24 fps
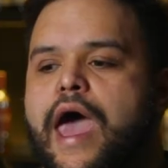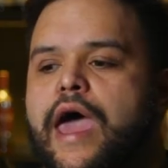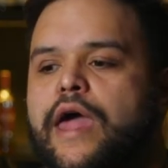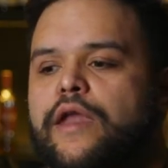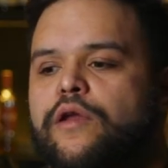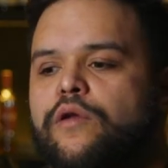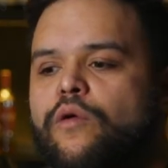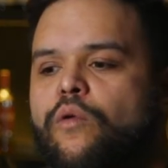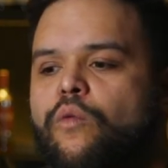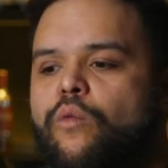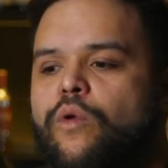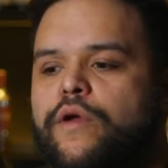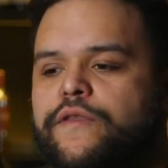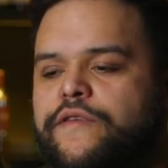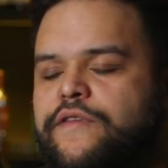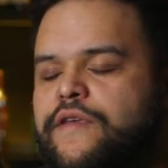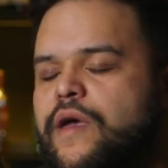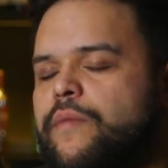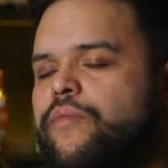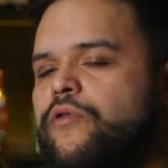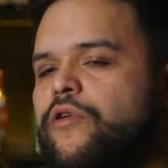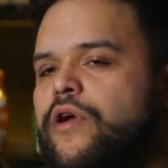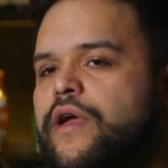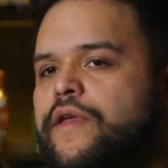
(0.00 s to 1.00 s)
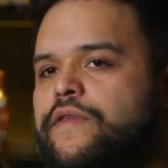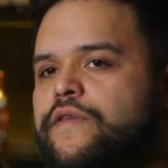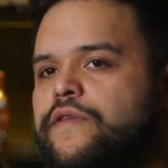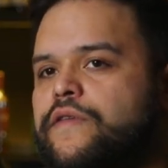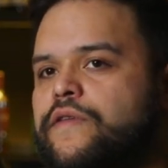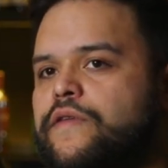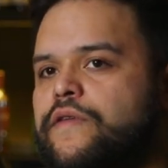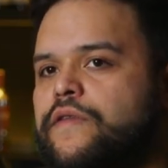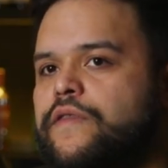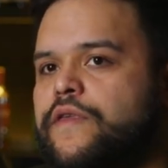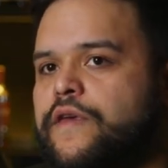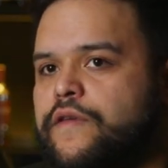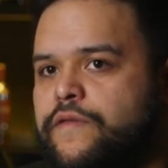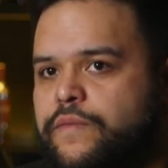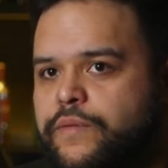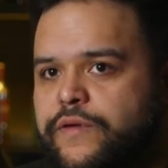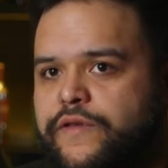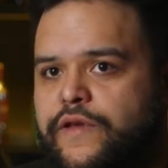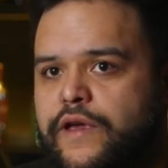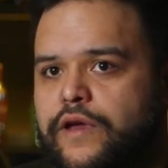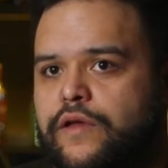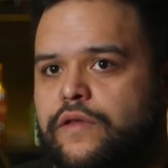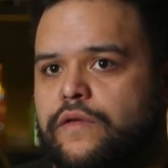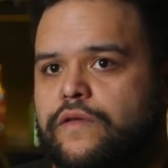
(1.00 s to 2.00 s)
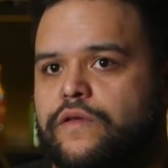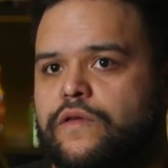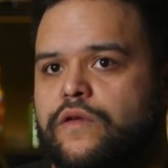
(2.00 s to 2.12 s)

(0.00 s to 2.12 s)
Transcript: And what separates this particular